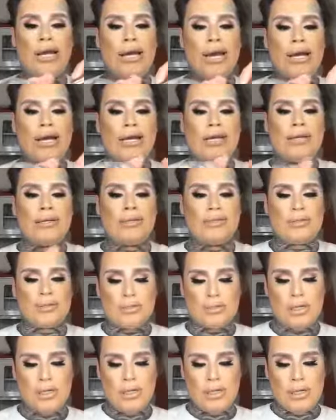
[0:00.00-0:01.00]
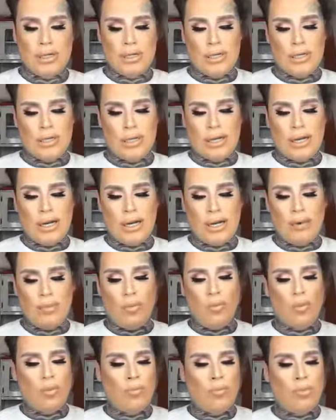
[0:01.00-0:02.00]
get it. And I
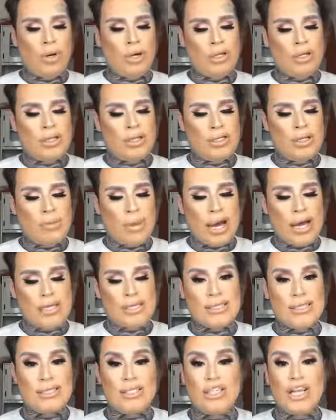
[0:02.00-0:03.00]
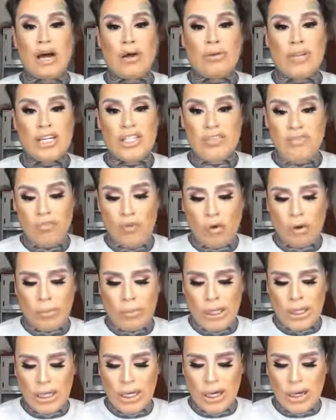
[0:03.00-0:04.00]
put some X. Now this
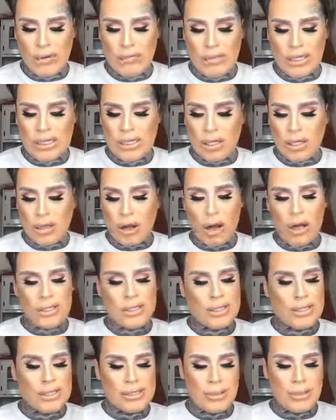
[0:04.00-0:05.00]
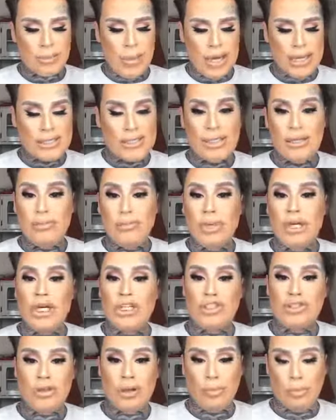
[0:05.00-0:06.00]
formula of this gloss is amazing
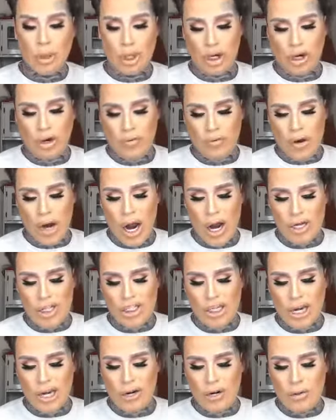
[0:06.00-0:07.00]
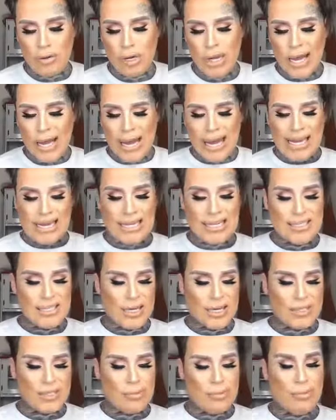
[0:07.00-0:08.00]
because you can put it over eyeshadow and it
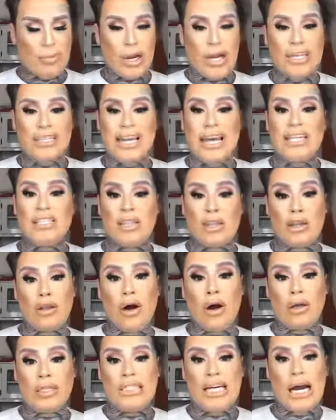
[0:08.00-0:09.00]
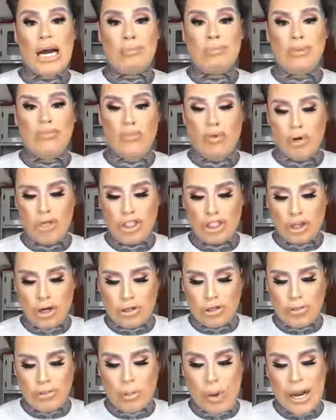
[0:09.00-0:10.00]
doesn't, it takes a long time before it
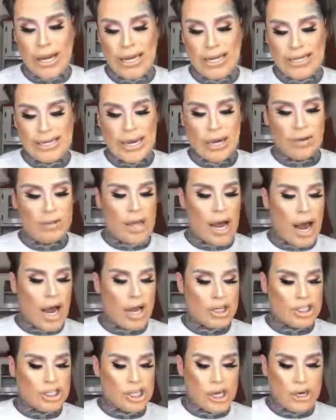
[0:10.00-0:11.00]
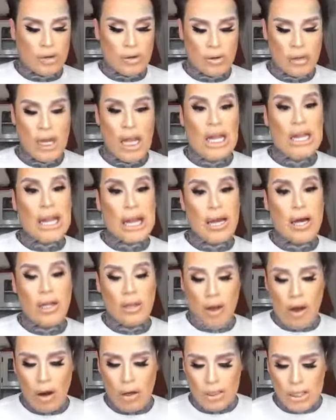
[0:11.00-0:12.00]
starts breaking down the eyeshadow, like a
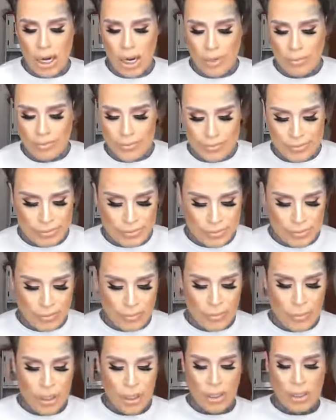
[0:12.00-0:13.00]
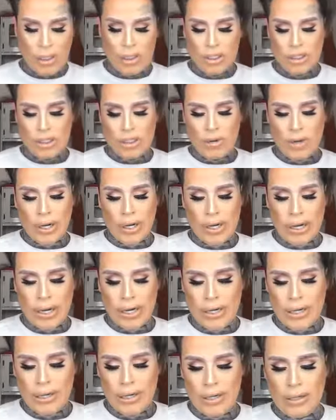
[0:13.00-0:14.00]
long time. So I
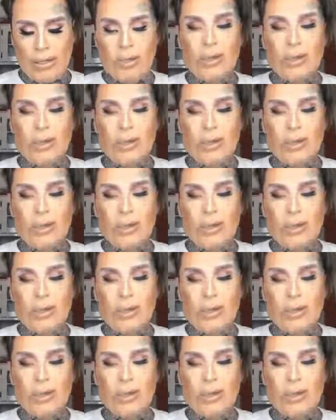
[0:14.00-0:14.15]
get it.